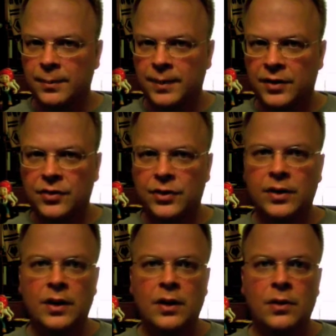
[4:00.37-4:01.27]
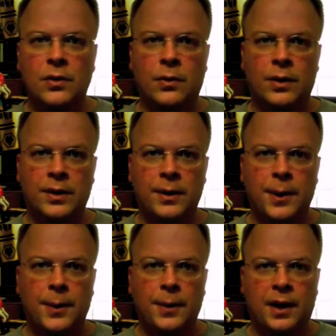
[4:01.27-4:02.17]
minister, or
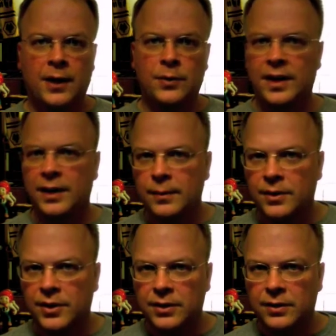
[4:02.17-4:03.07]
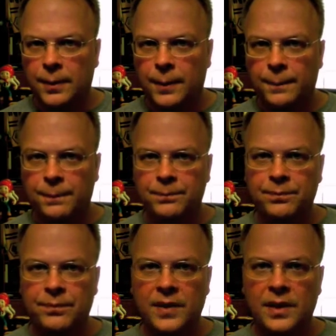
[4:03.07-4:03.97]
Heinrich Himmler,
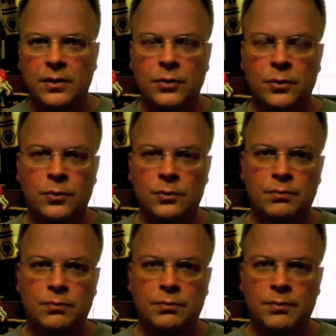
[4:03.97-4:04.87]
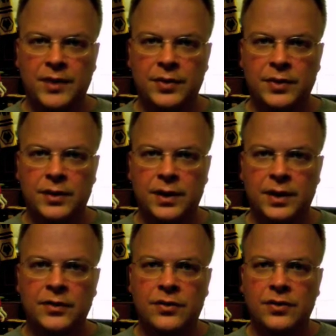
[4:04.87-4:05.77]
who
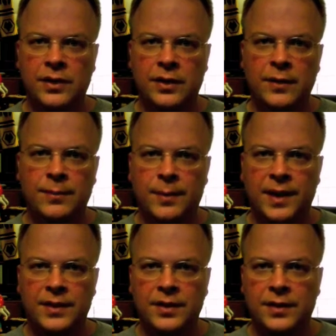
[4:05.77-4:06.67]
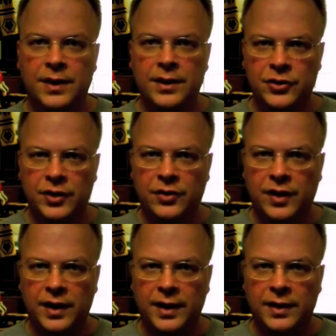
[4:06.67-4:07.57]
basically implemented the
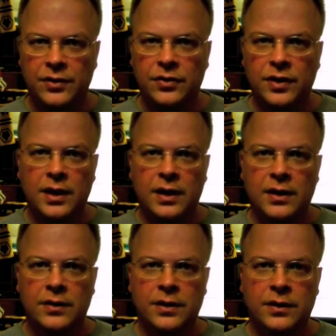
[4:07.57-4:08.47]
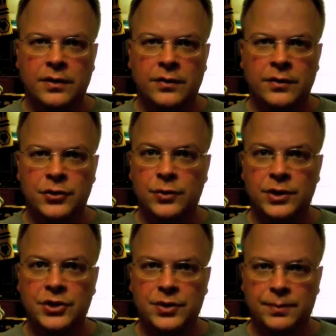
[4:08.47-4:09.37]
genocide against the
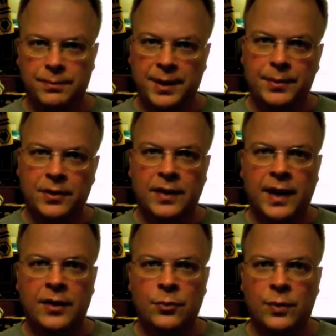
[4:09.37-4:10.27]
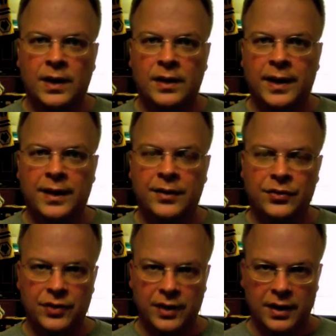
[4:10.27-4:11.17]
Jewish people as well
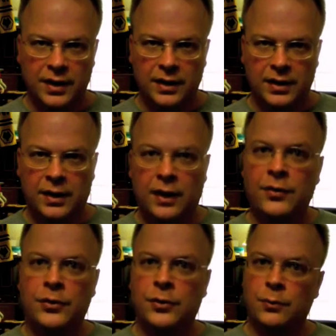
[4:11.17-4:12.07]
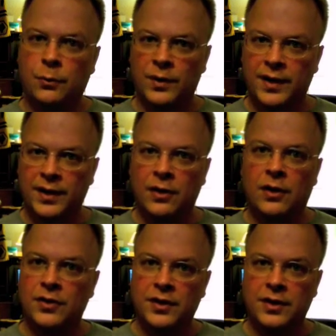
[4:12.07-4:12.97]
as other what they
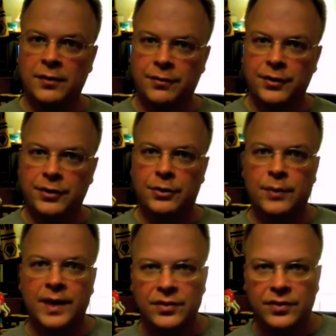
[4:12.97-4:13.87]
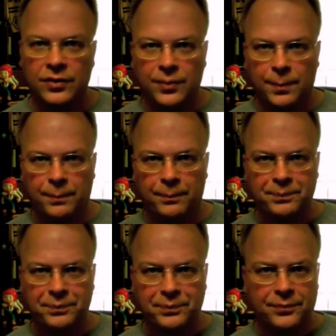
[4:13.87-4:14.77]
called inferior races.
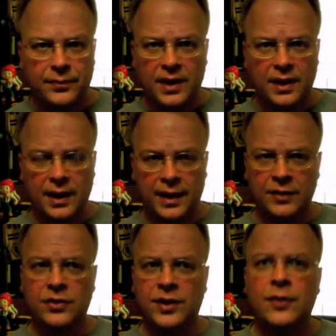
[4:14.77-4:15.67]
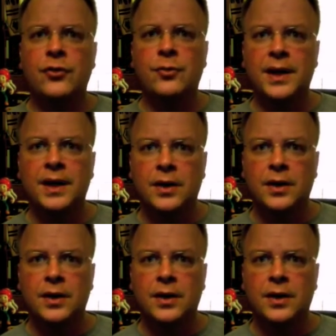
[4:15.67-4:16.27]
And it scares me.